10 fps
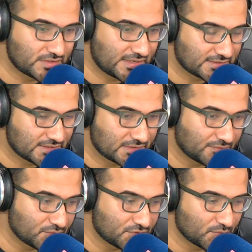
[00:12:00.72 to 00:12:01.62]
on the text lines
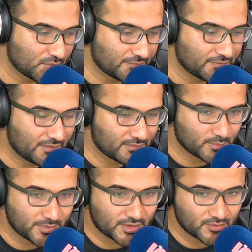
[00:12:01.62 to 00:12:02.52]
four two one five. It will
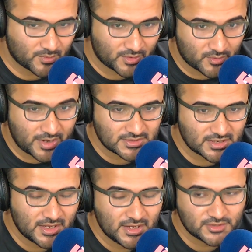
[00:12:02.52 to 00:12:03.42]
be great
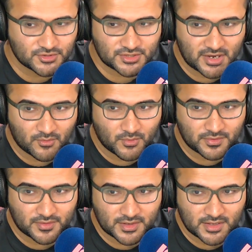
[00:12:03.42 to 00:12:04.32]
to share
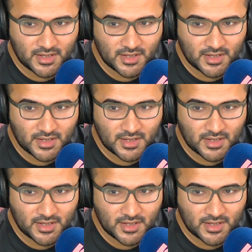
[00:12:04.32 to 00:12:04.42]
with the